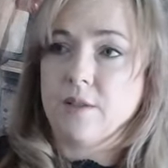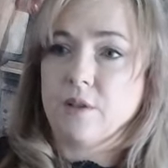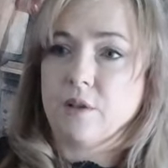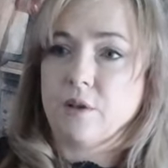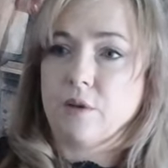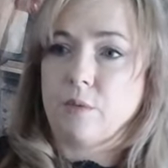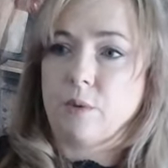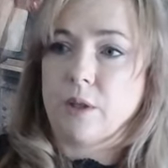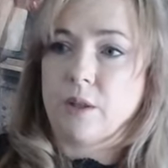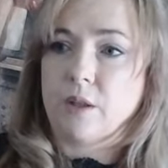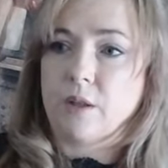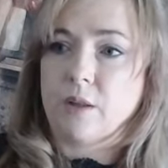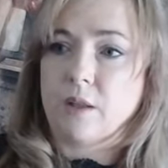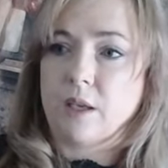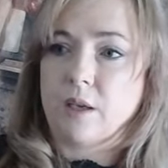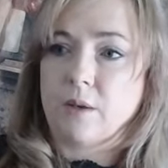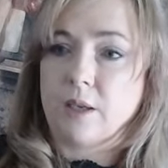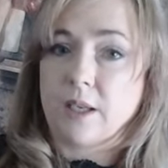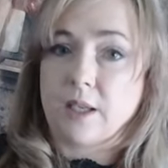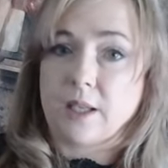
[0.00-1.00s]
so whether
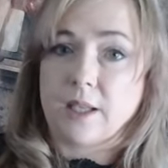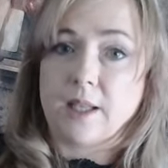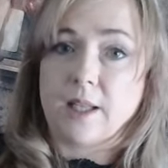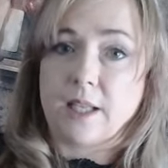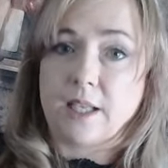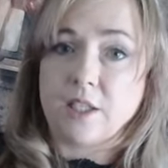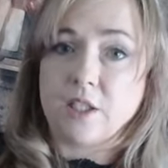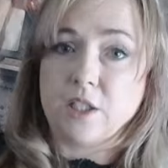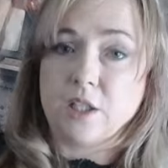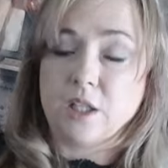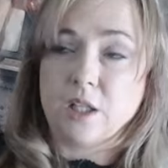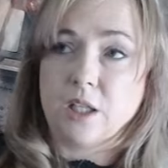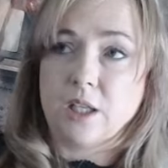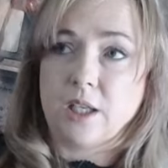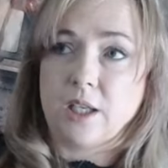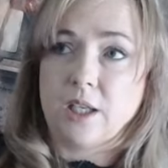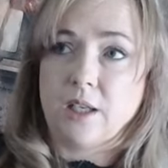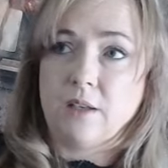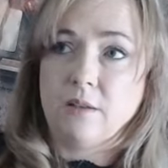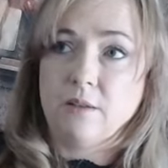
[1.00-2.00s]
they're
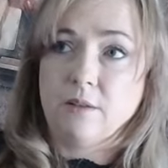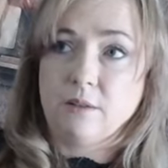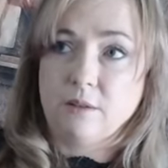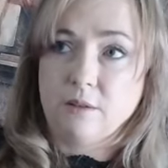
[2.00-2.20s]
allegedly